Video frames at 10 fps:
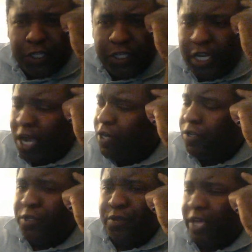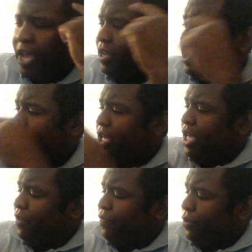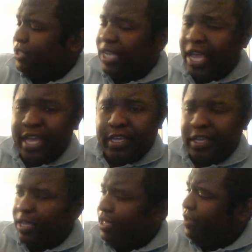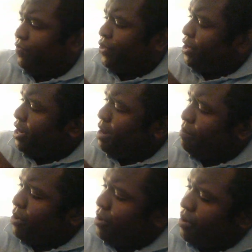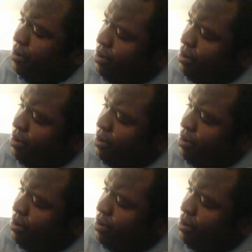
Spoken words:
dawn on you that if the number